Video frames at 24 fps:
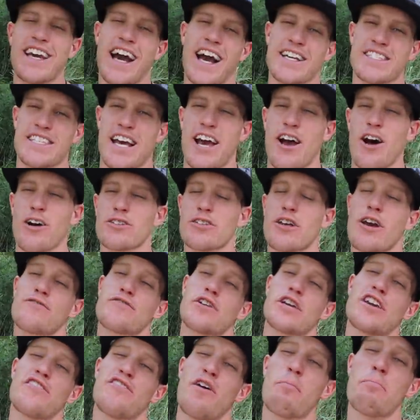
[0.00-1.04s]
Guys, I also have
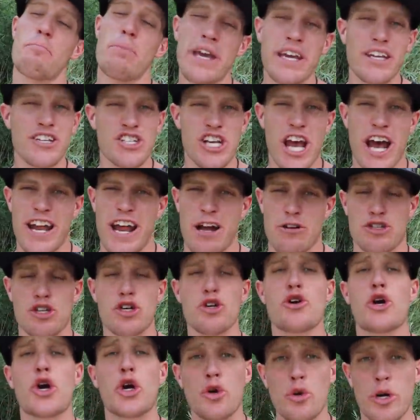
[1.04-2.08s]
to give a big shout out
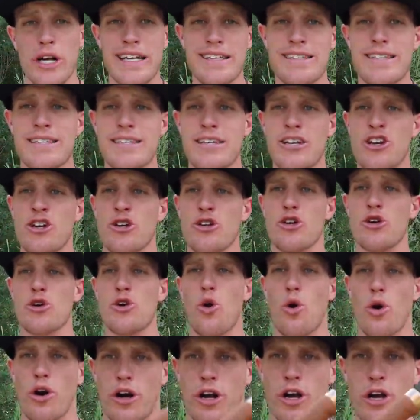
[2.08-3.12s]
to Chris in New
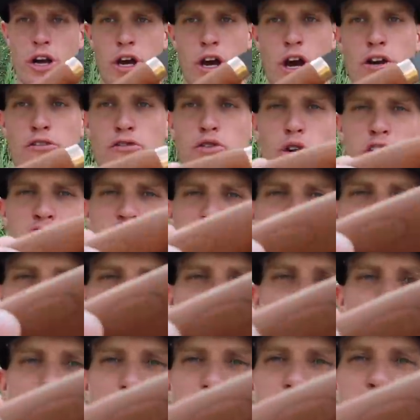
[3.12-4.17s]
York for
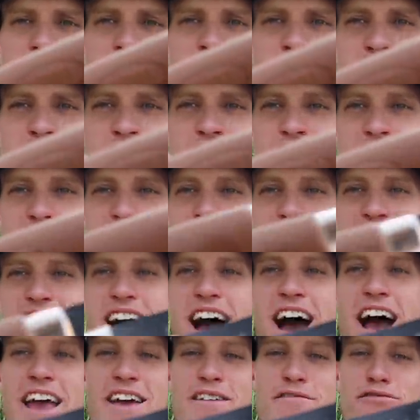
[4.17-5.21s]
sending me this
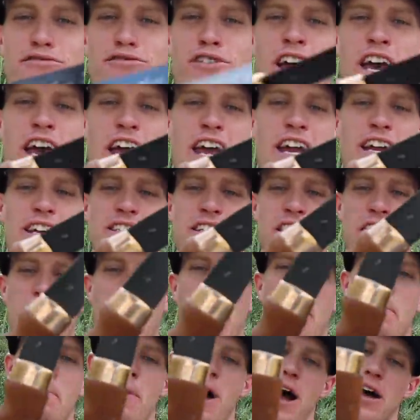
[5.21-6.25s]
knife. It is a,
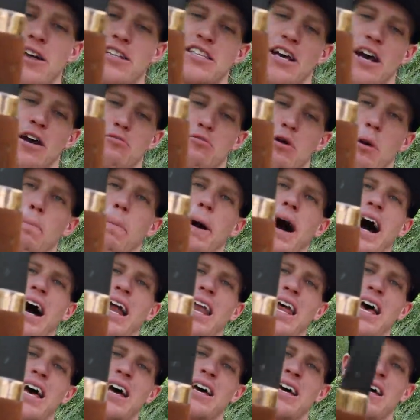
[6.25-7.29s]
uh, it's a
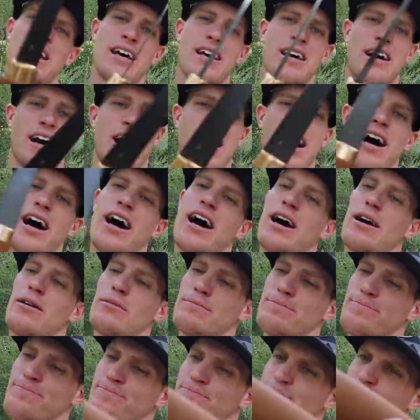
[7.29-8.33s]
Rapala, um,